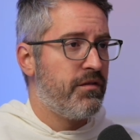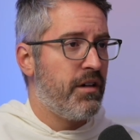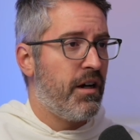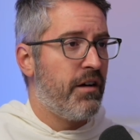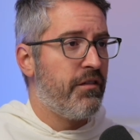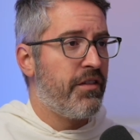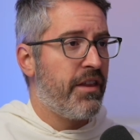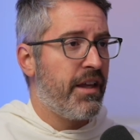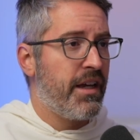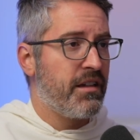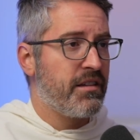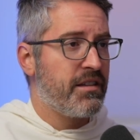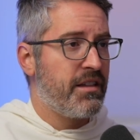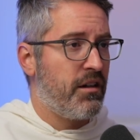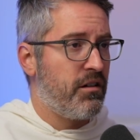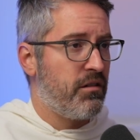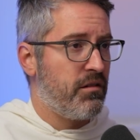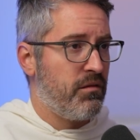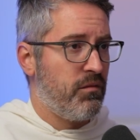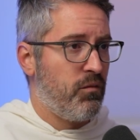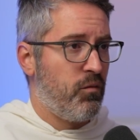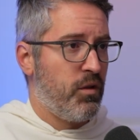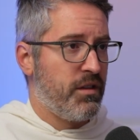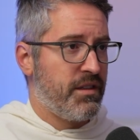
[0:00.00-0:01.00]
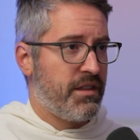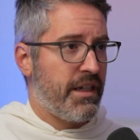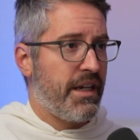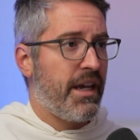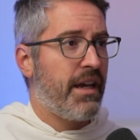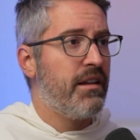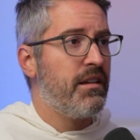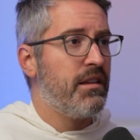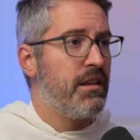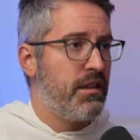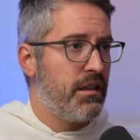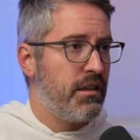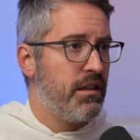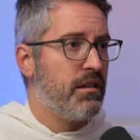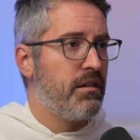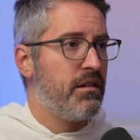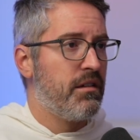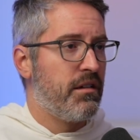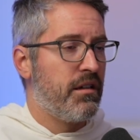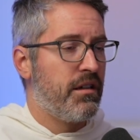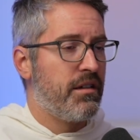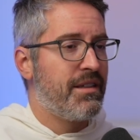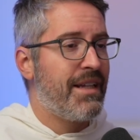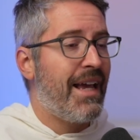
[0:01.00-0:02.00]
things that are, once again,
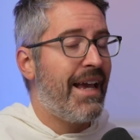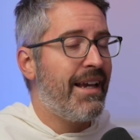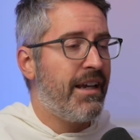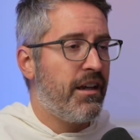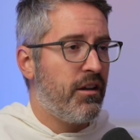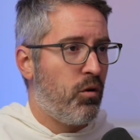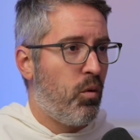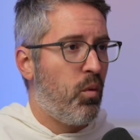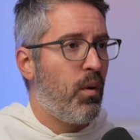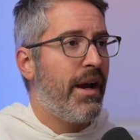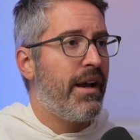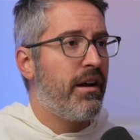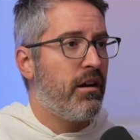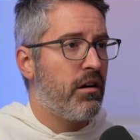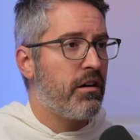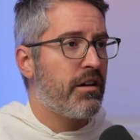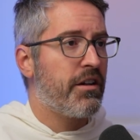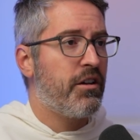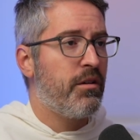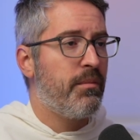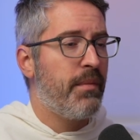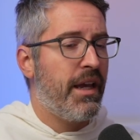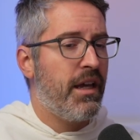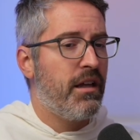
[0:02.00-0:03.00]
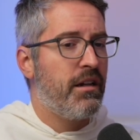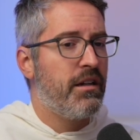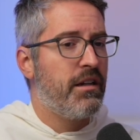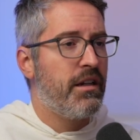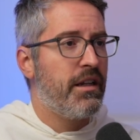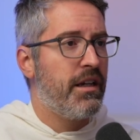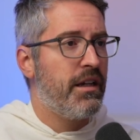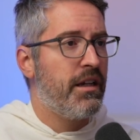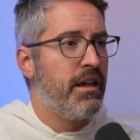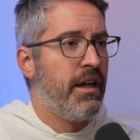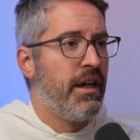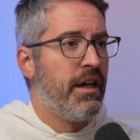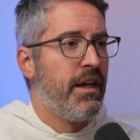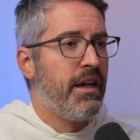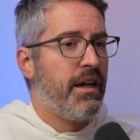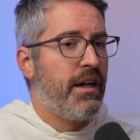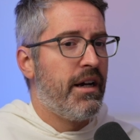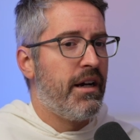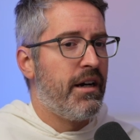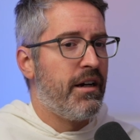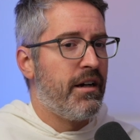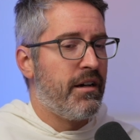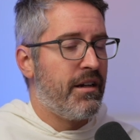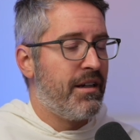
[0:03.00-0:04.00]
taking away our humanity
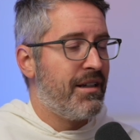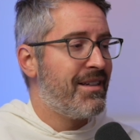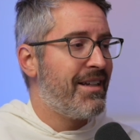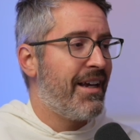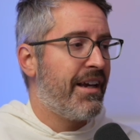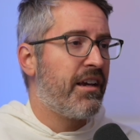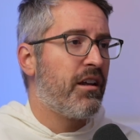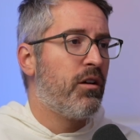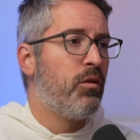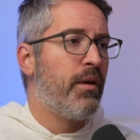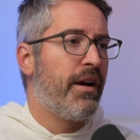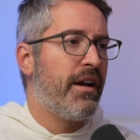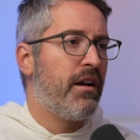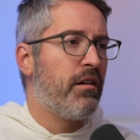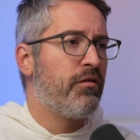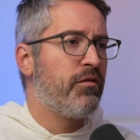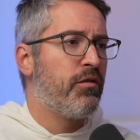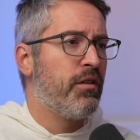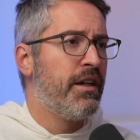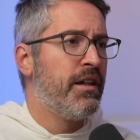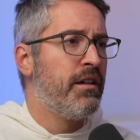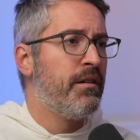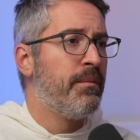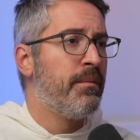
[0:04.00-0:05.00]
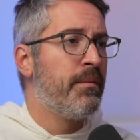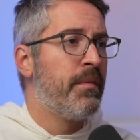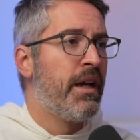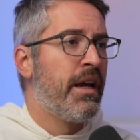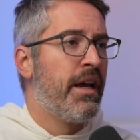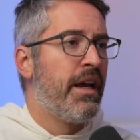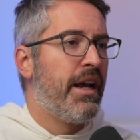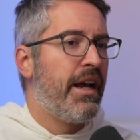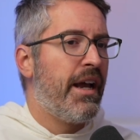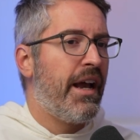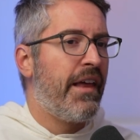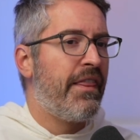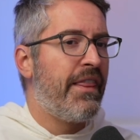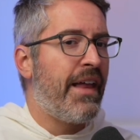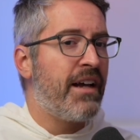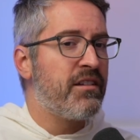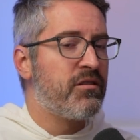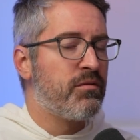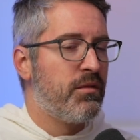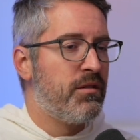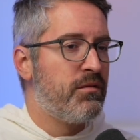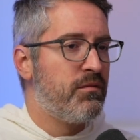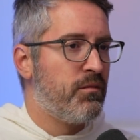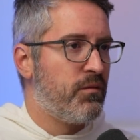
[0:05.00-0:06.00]
and taking away our freedom. And that's
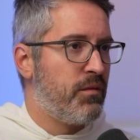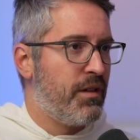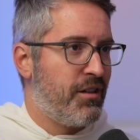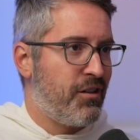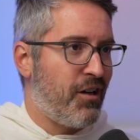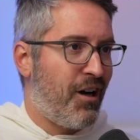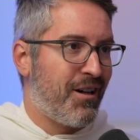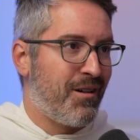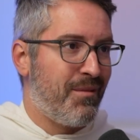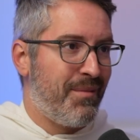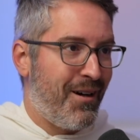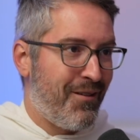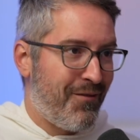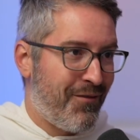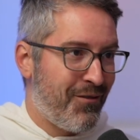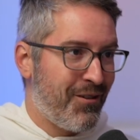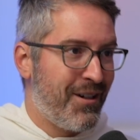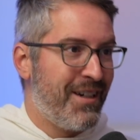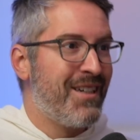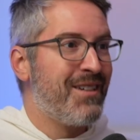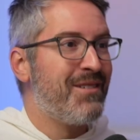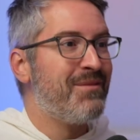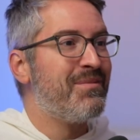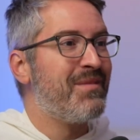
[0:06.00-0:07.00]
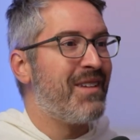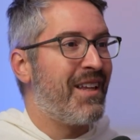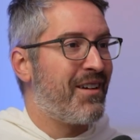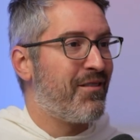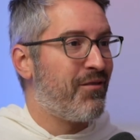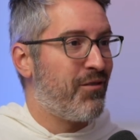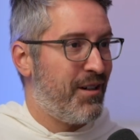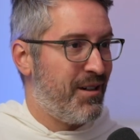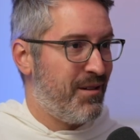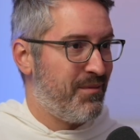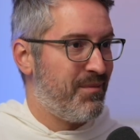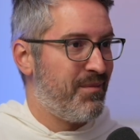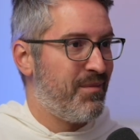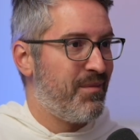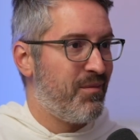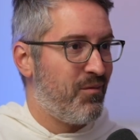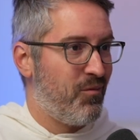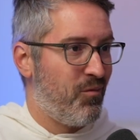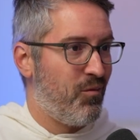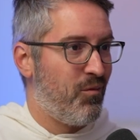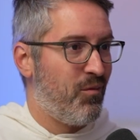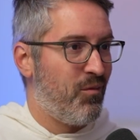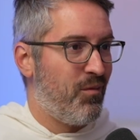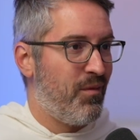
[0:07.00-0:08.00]
when we talked about freedom, like freedom
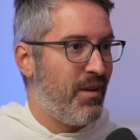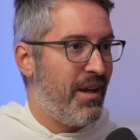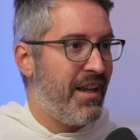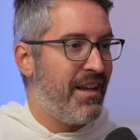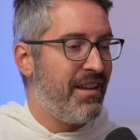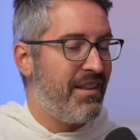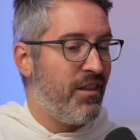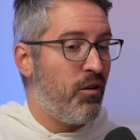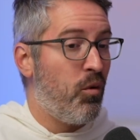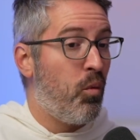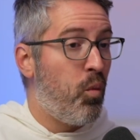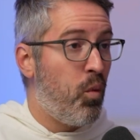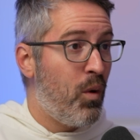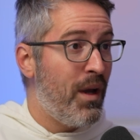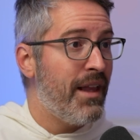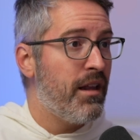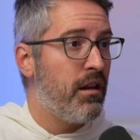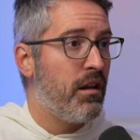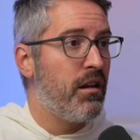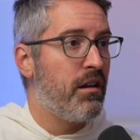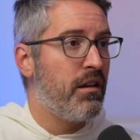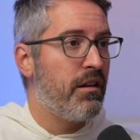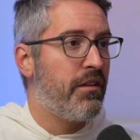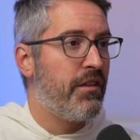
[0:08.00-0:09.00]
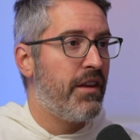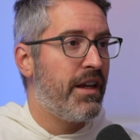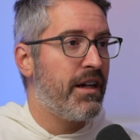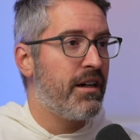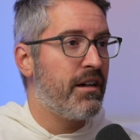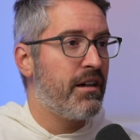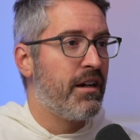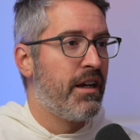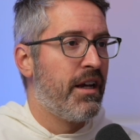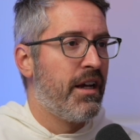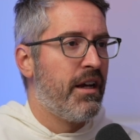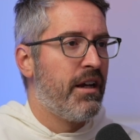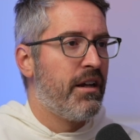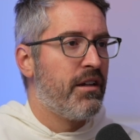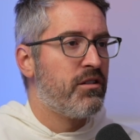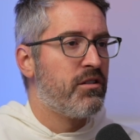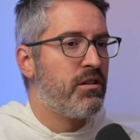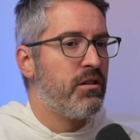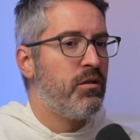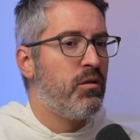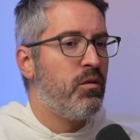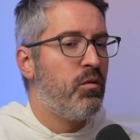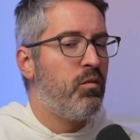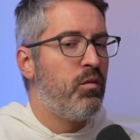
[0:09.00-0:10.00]
in the will there.
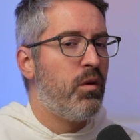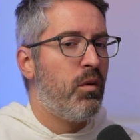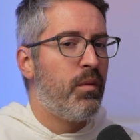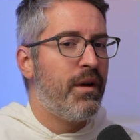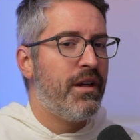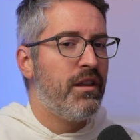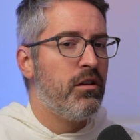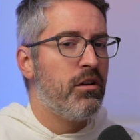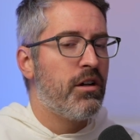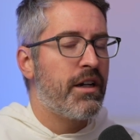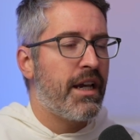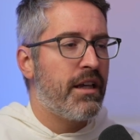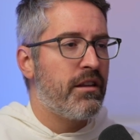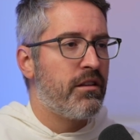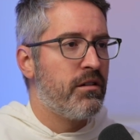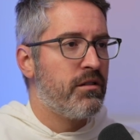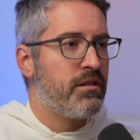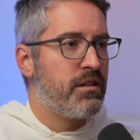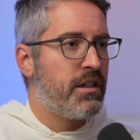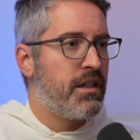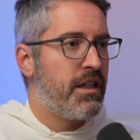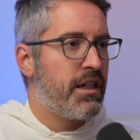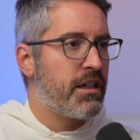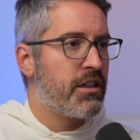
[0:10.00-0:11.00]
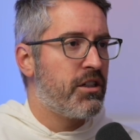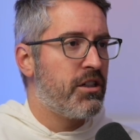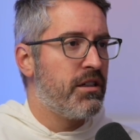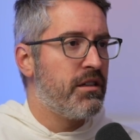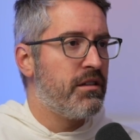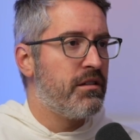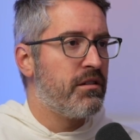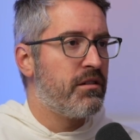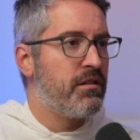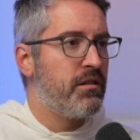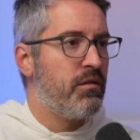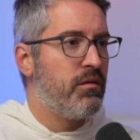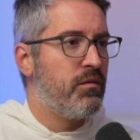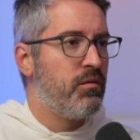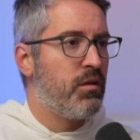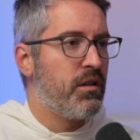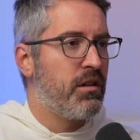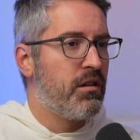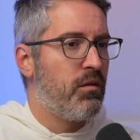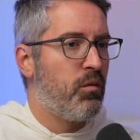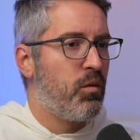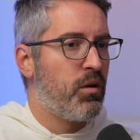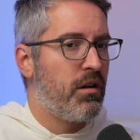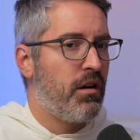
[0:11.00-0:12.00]
So when we look at those addictions,
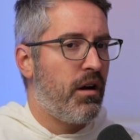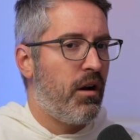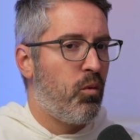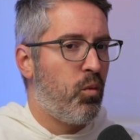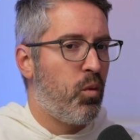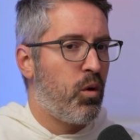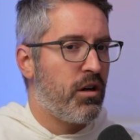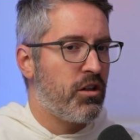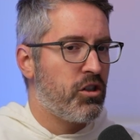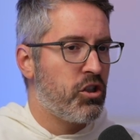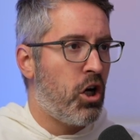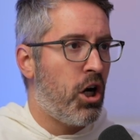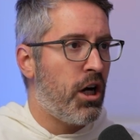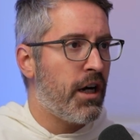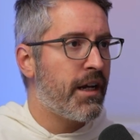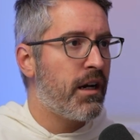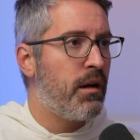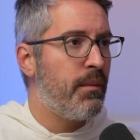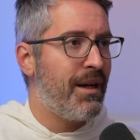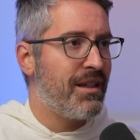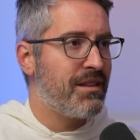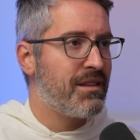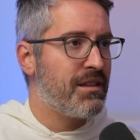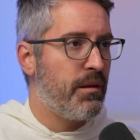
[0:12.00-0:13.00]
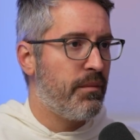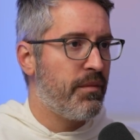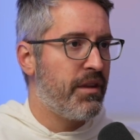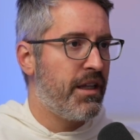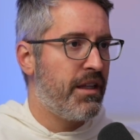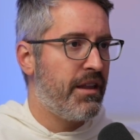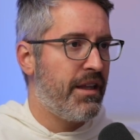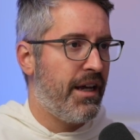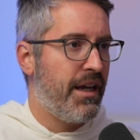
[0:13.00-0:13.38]
we're talking about something